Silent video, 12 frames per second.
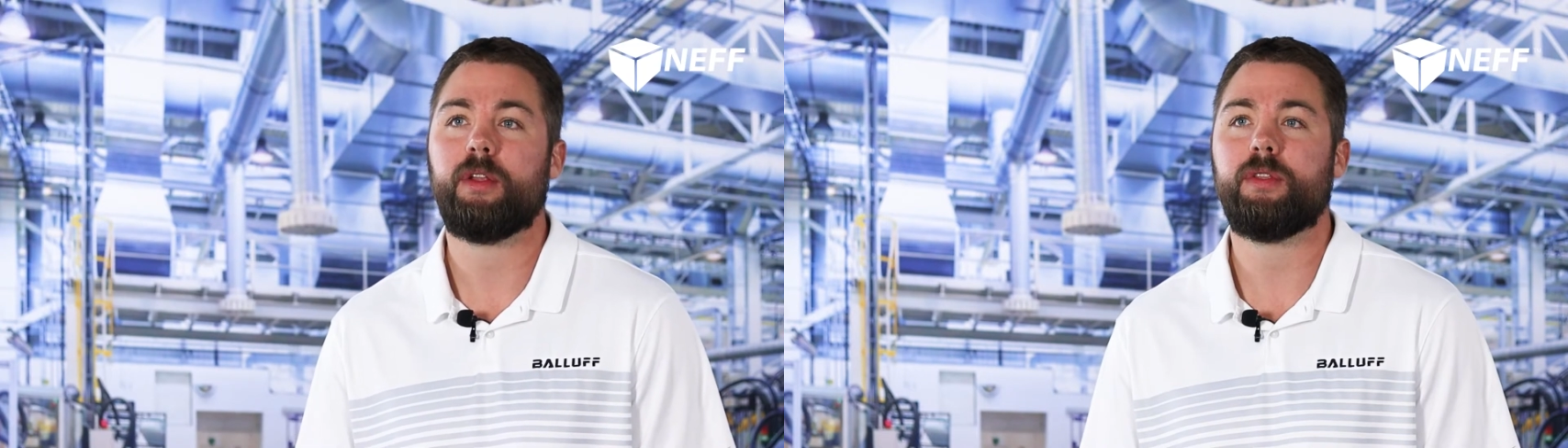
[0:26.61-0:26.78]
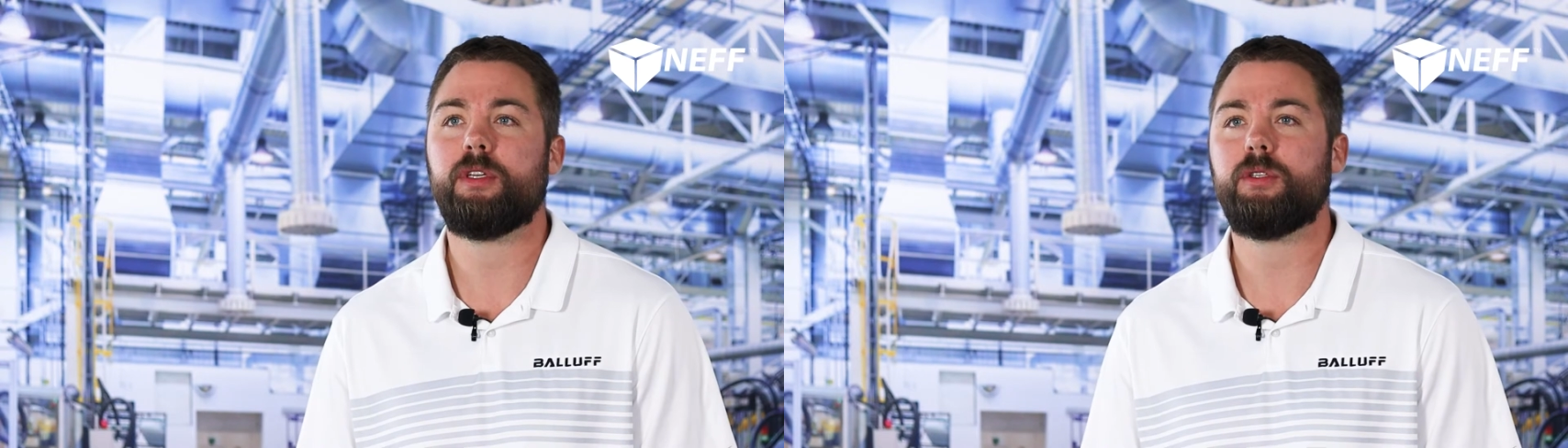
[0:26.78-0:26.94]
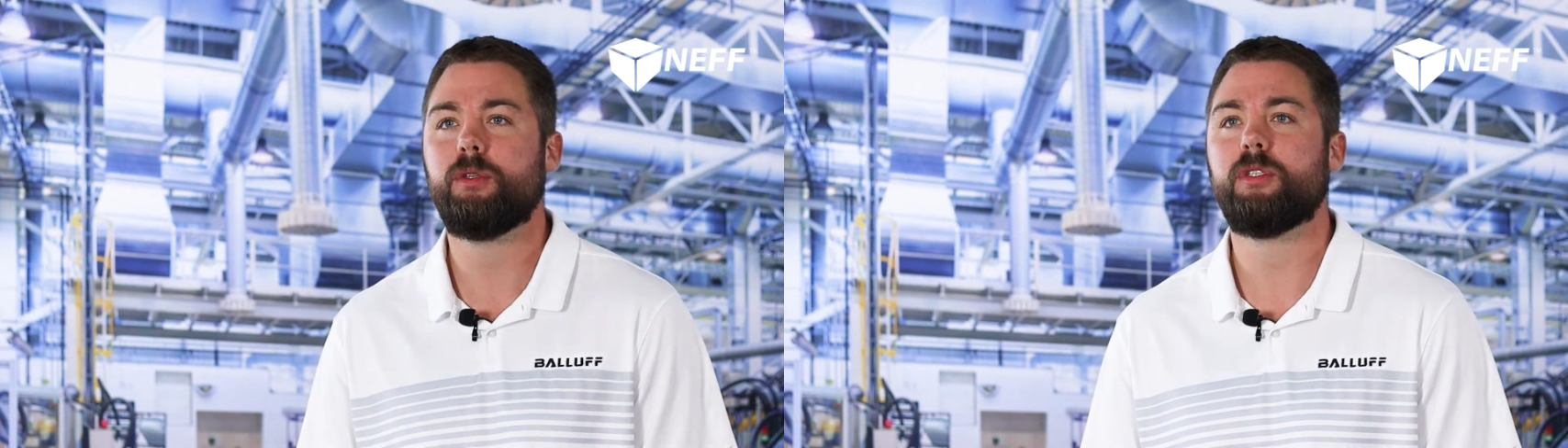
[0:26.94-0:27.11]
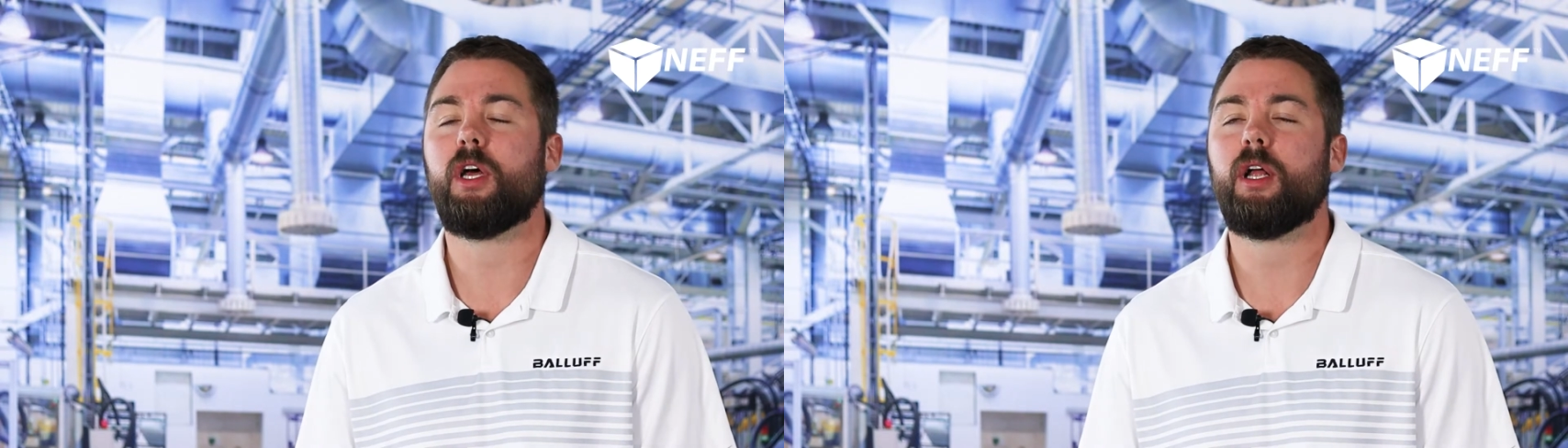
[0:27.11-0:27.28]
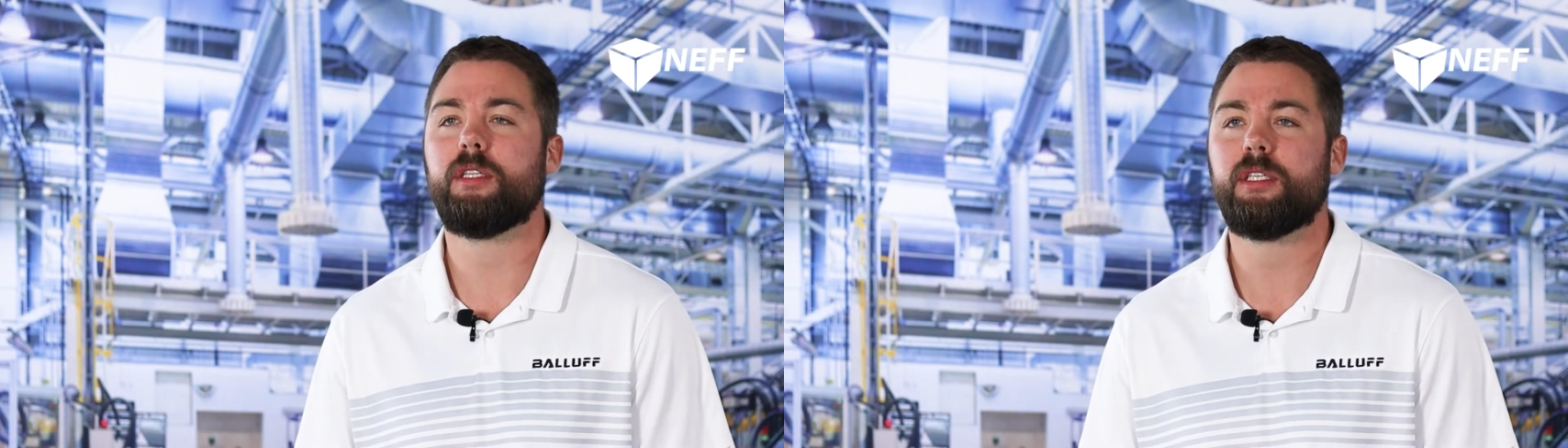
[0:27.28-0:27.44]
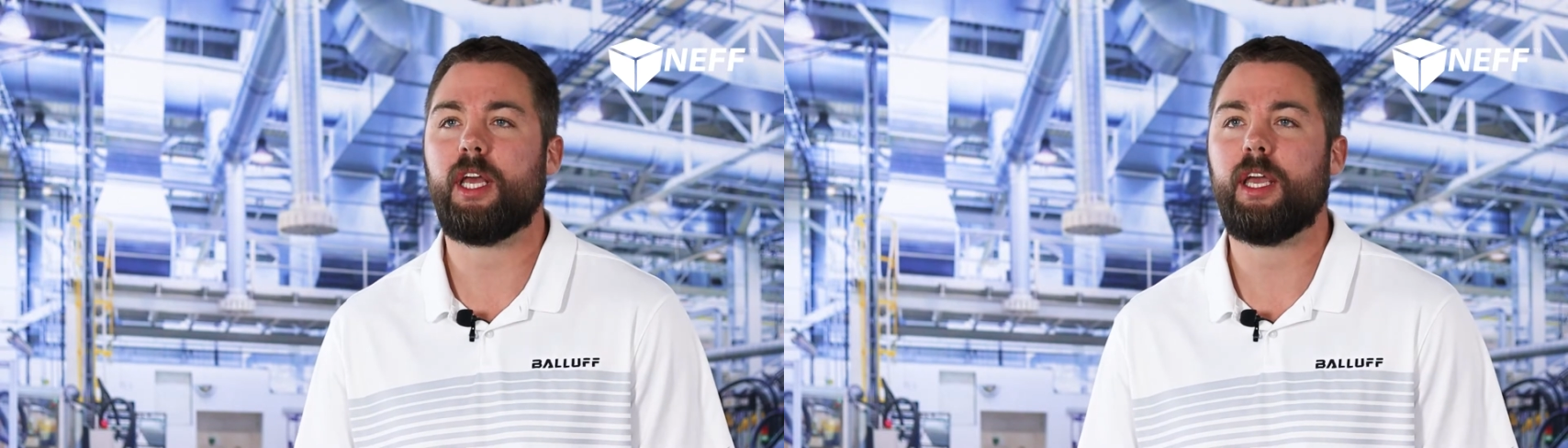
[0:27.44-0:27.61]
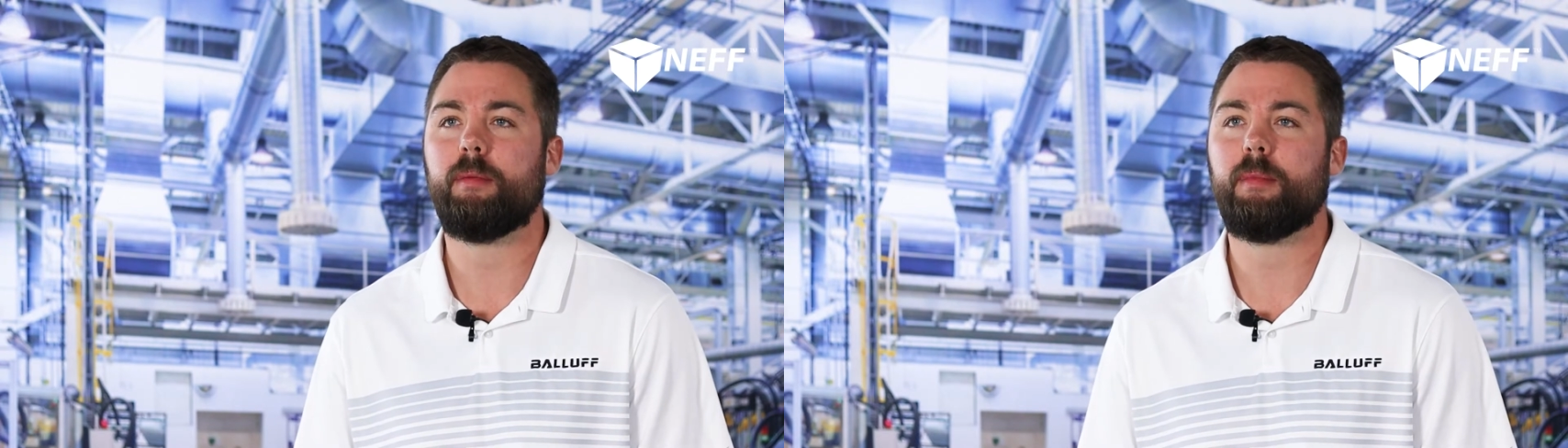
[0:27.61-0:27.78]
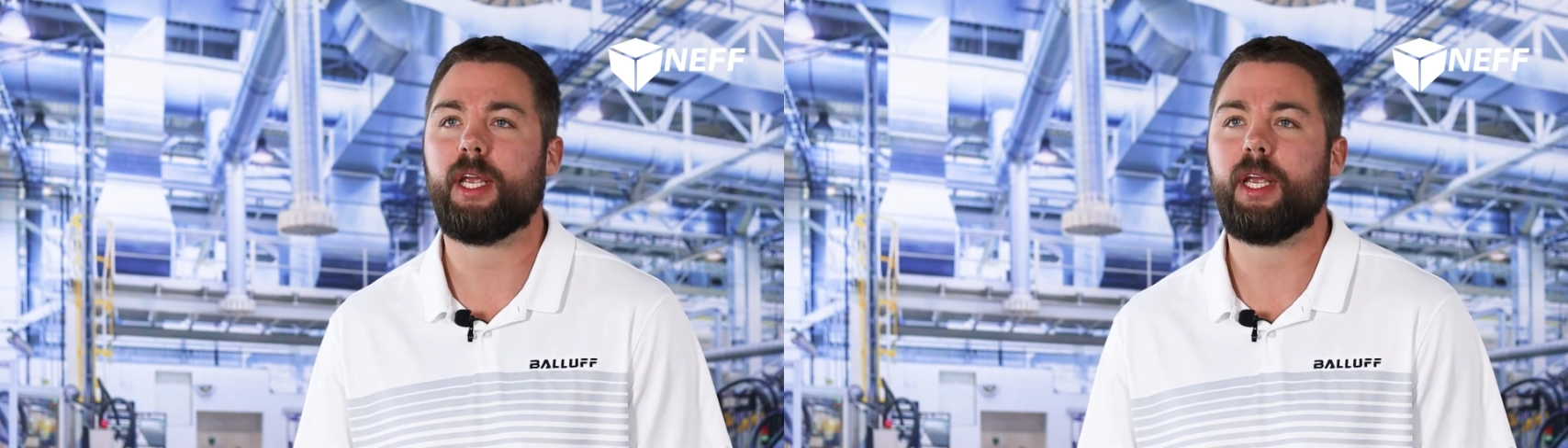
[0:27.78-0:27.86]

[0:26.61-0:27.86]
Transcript: these use solid-state